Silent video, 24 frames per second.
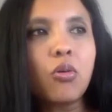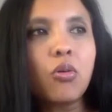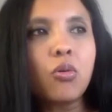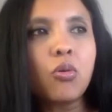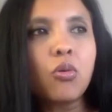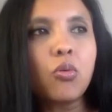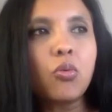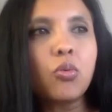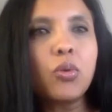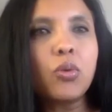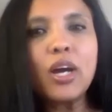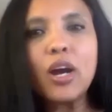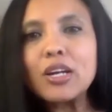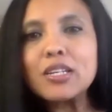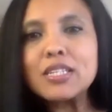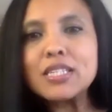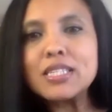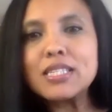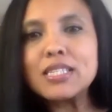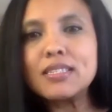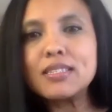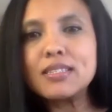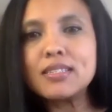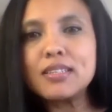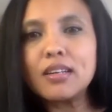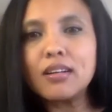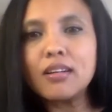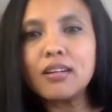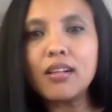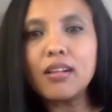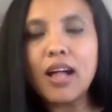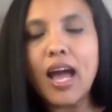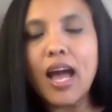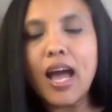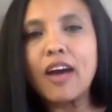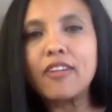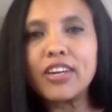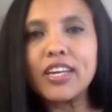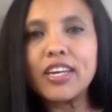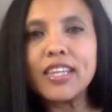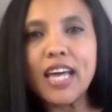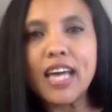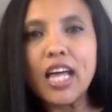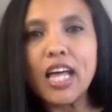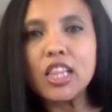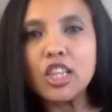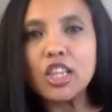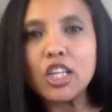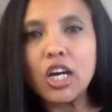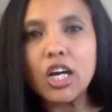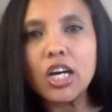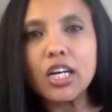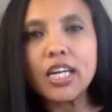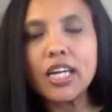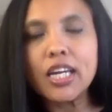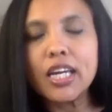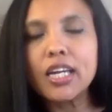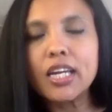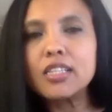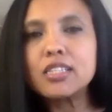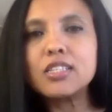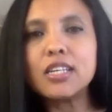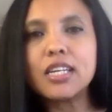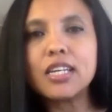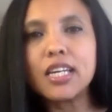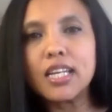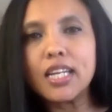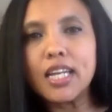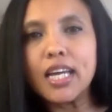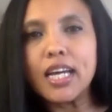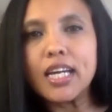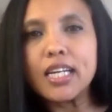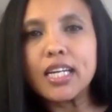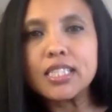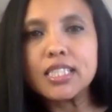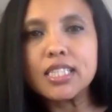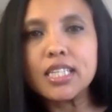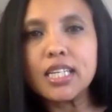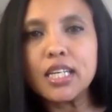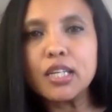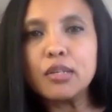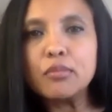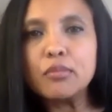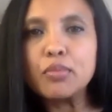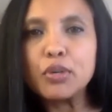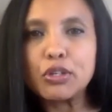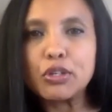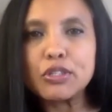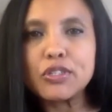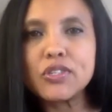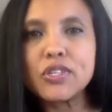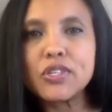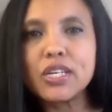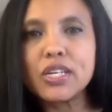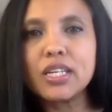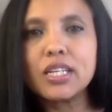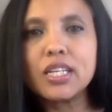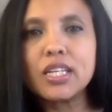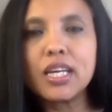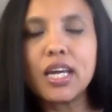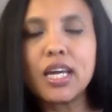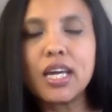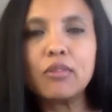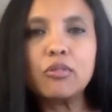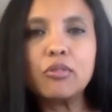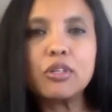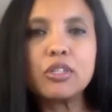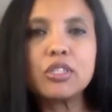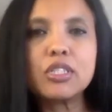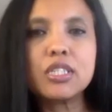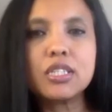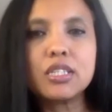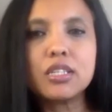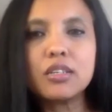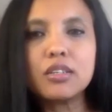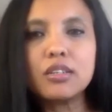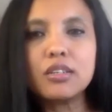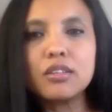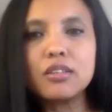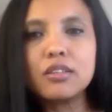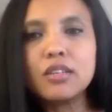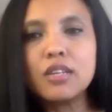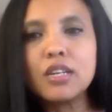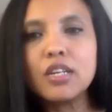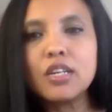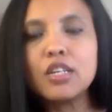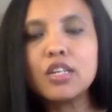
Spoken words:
we are still having that longing to connect in person, and we're still